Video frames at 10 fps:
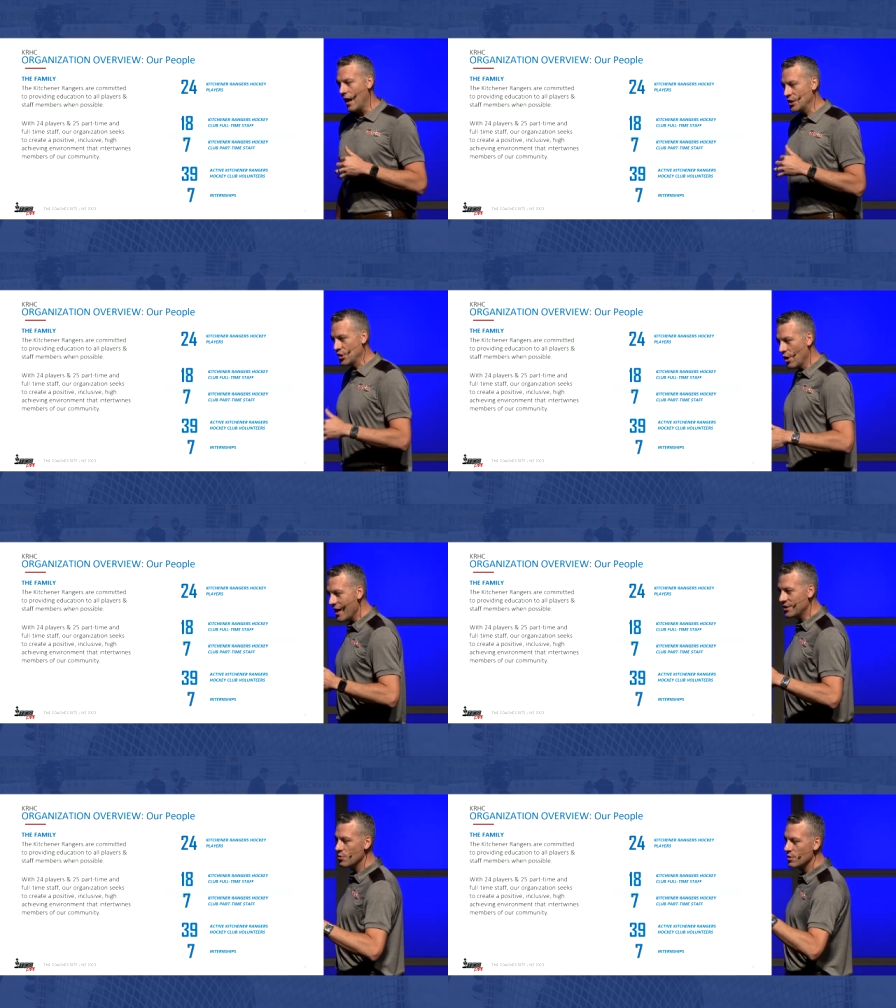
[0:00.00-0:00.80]
I
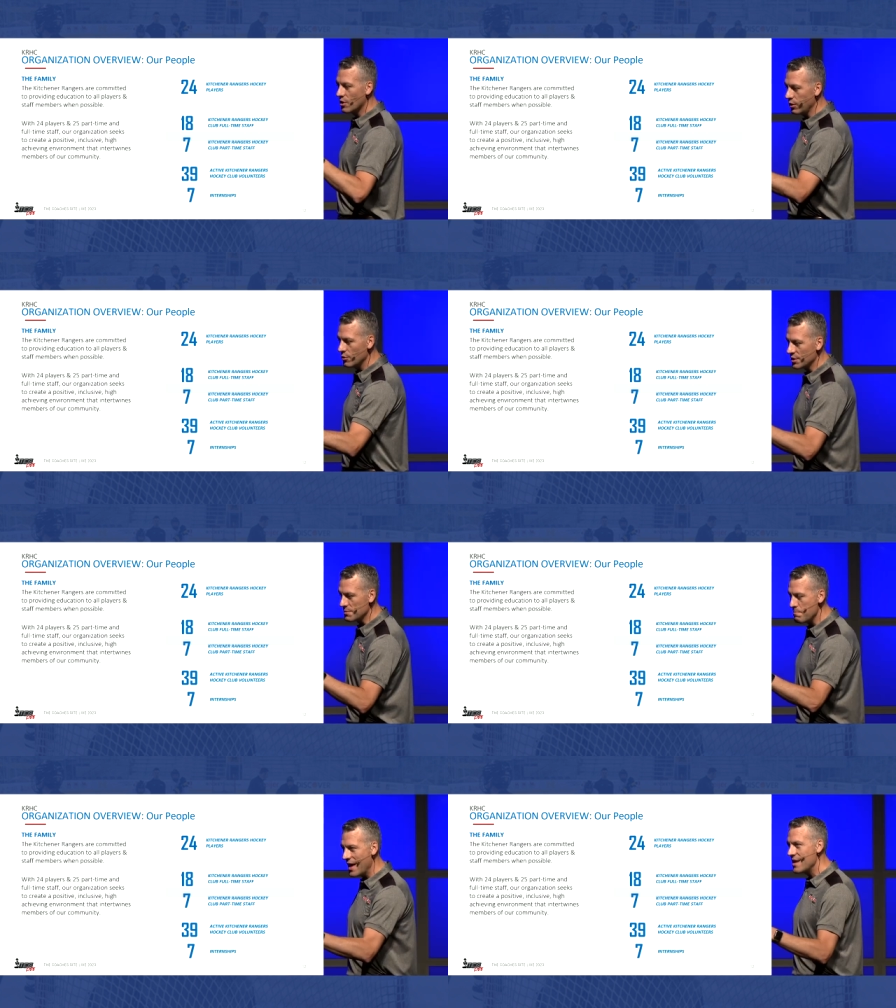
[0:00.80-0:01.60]
try to include
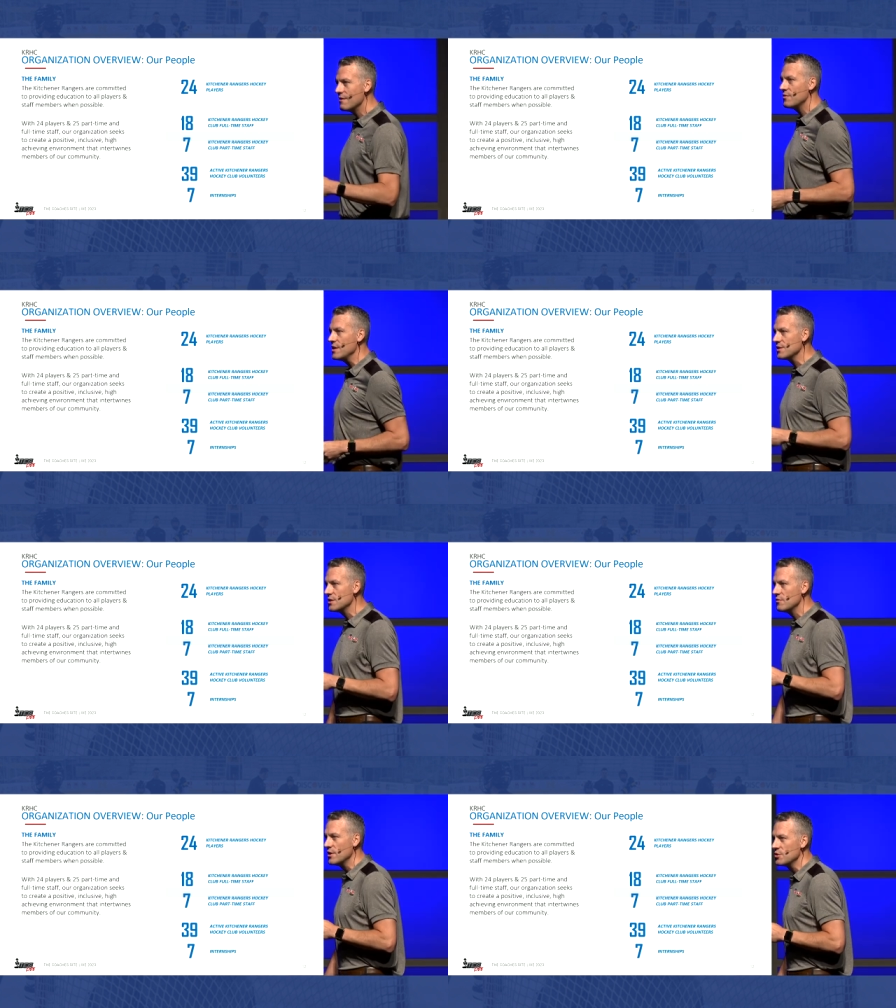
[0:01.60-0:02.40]
as many of these
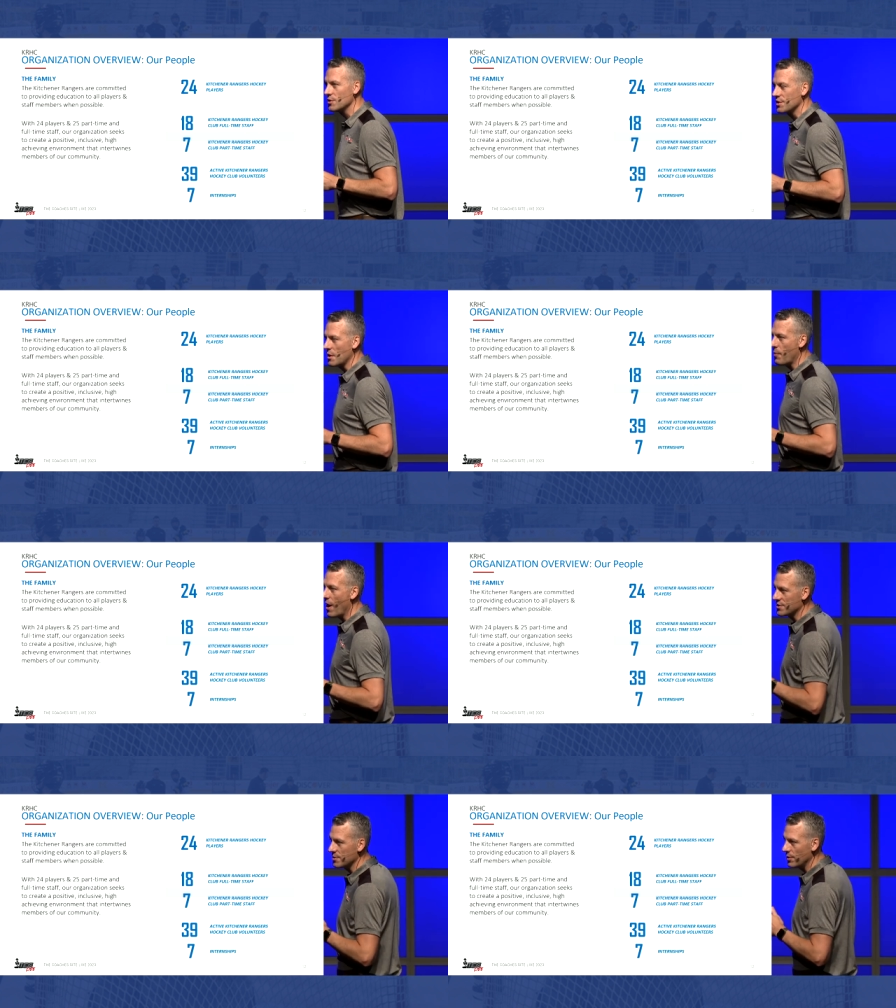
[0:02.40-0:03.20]
individuals as I
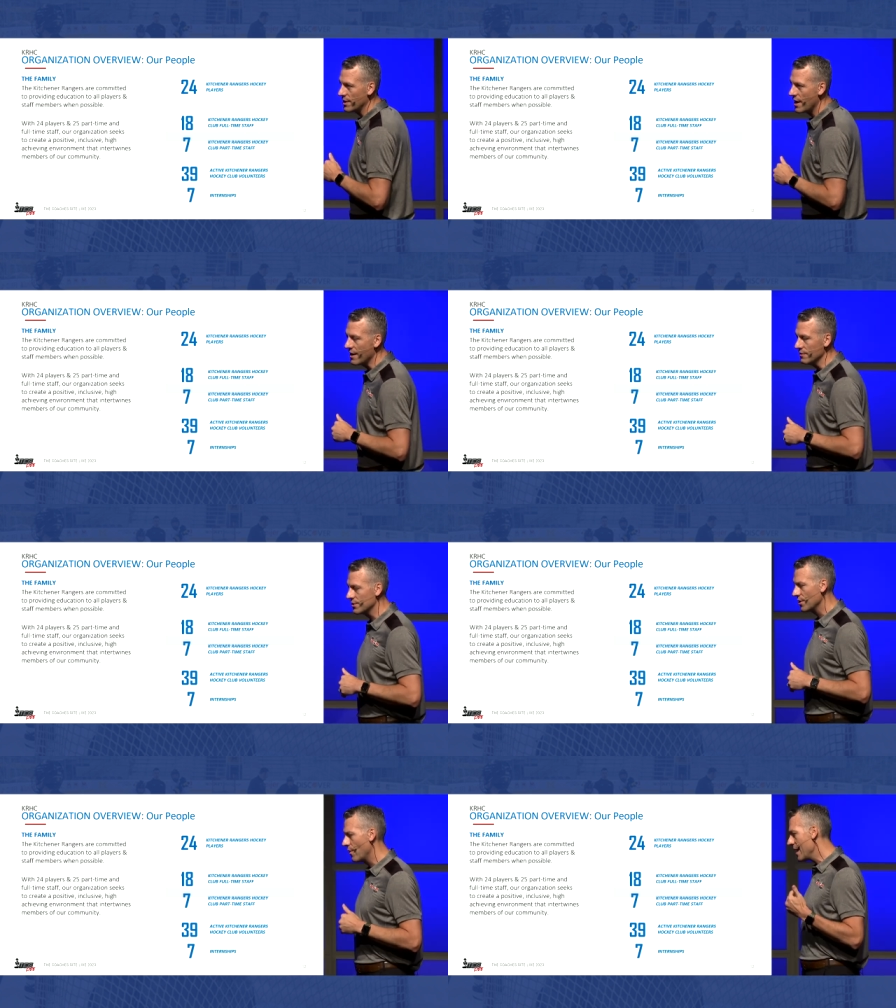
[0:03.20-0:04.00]
possibly
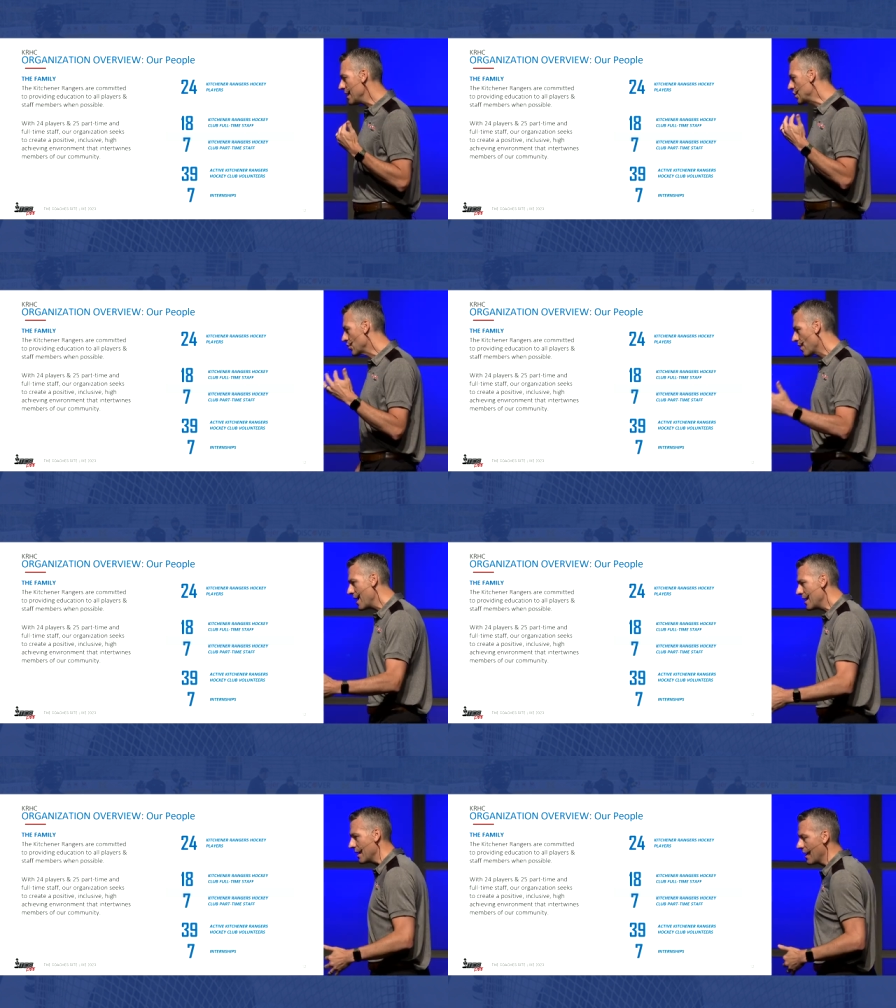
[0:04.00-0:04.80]
can. So any
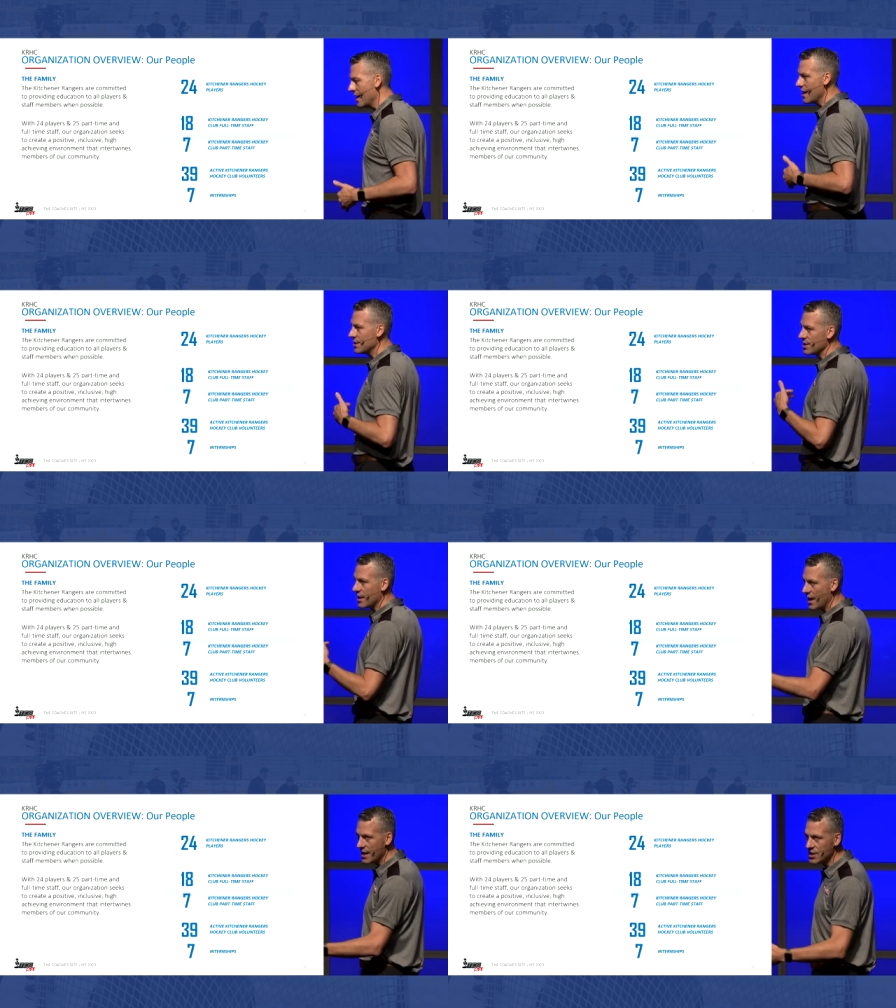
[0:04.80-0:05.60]
training, any
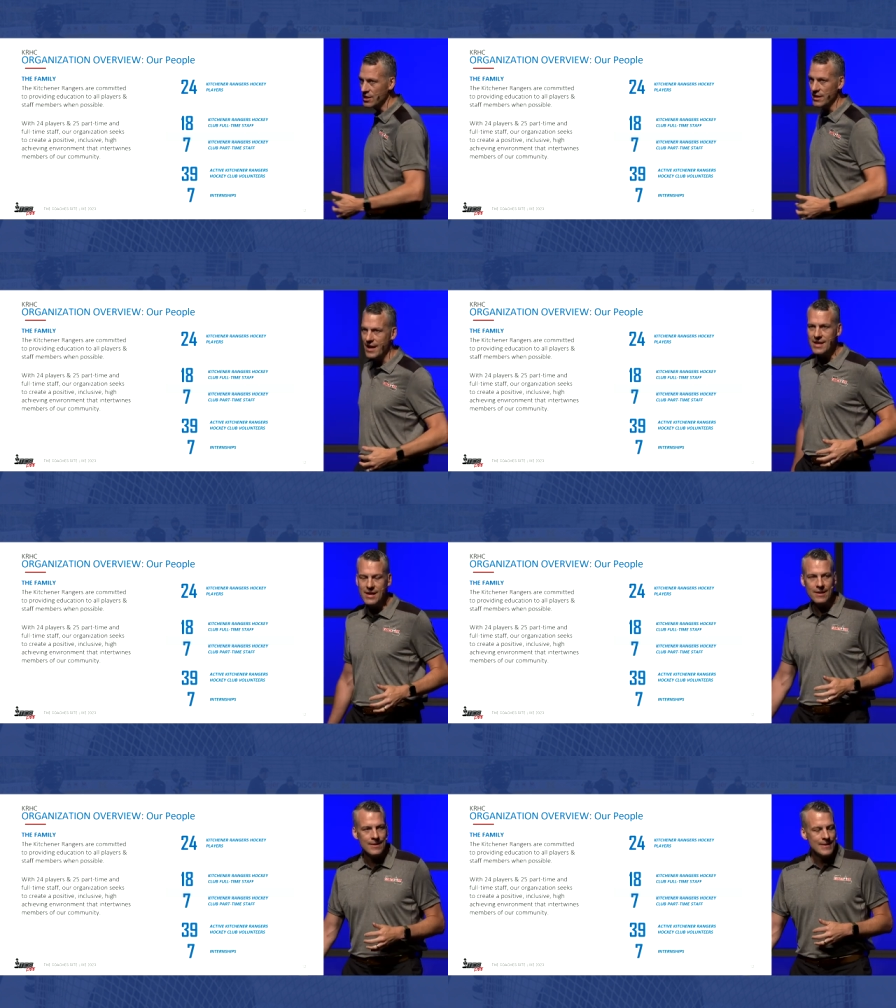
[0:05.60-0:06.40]
education,
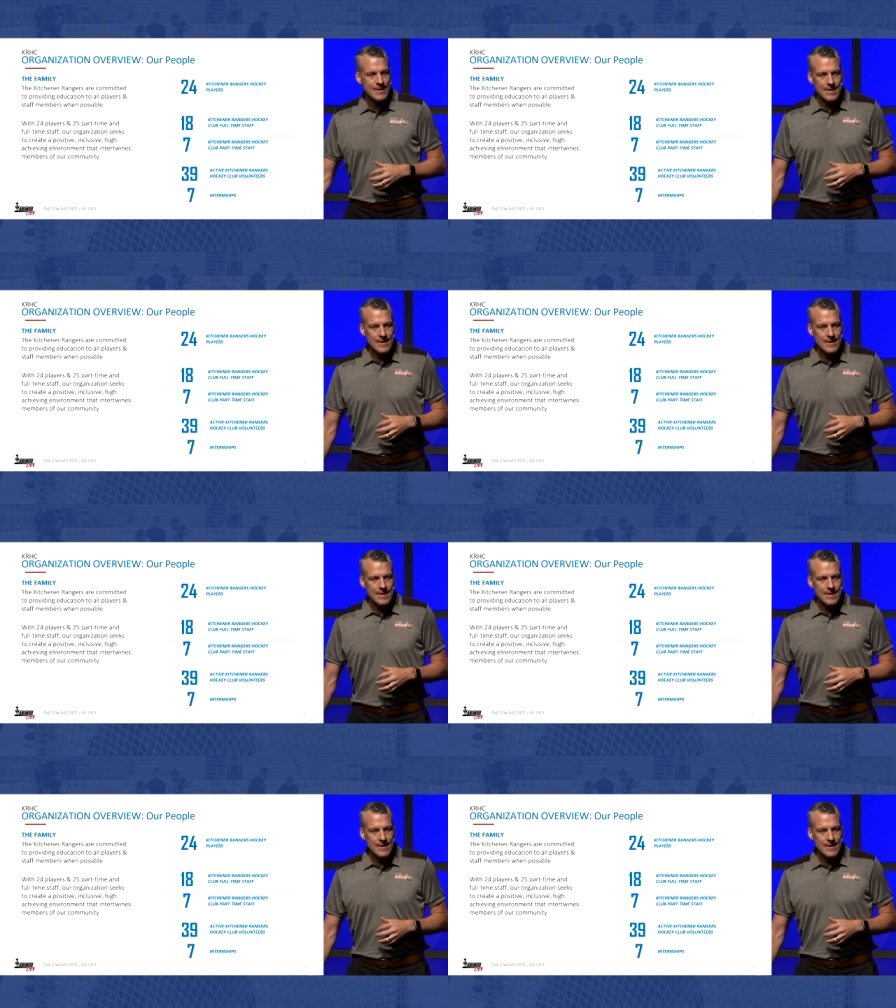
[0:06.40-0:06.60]
any